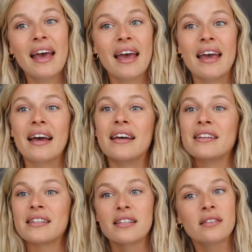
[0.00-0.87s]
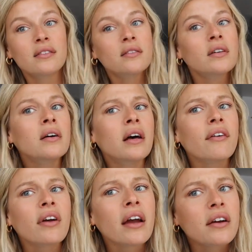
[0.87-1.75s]
And oh, I
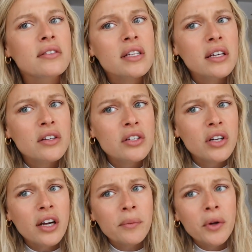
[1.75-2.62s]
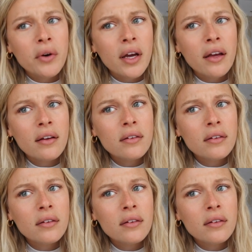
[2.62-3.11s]
have a hair sticking straight up, don't I?